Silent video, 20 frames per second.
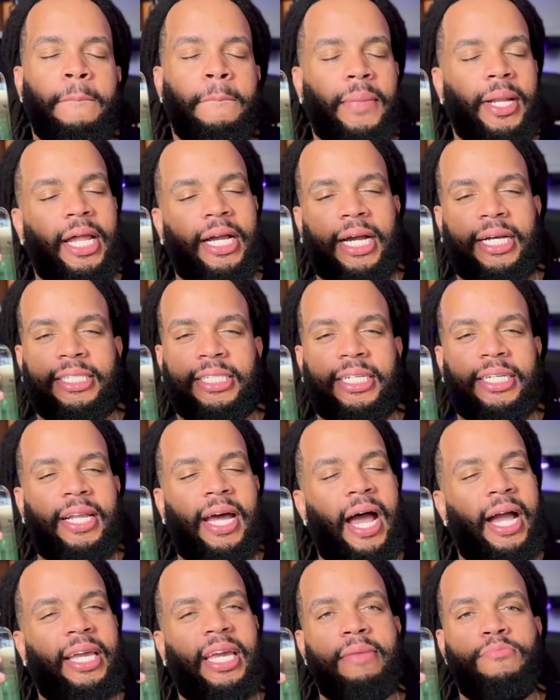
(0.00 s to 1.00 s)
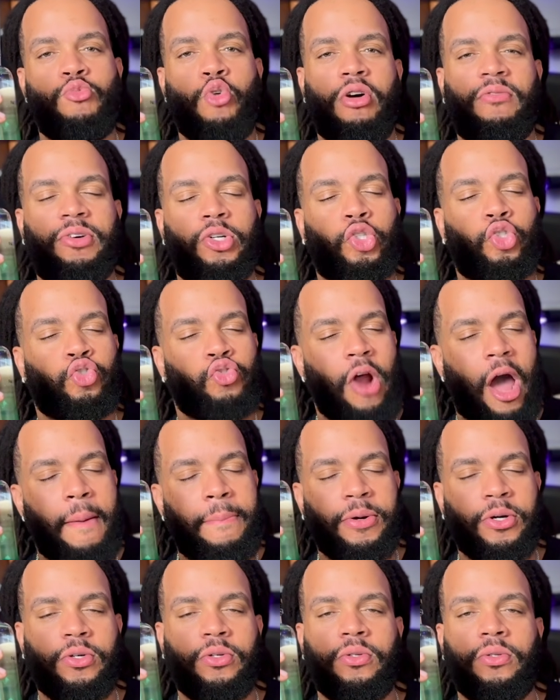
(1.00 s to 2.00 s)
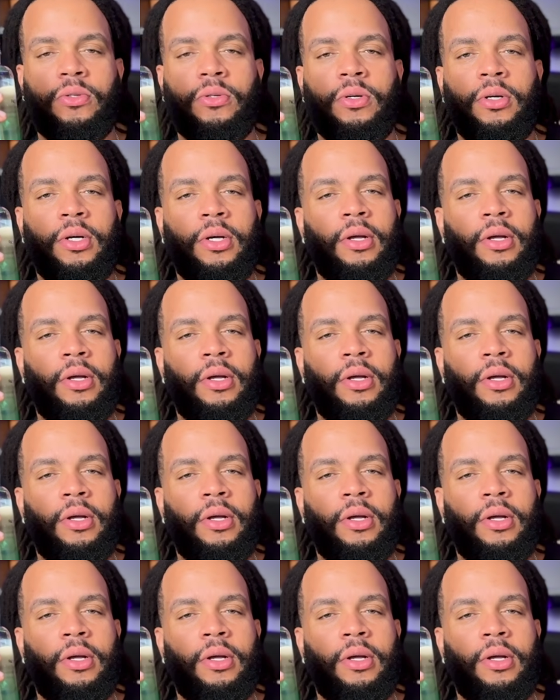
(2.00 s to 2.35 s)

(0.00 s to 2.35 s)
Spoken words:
But like I said, I get more of a tropical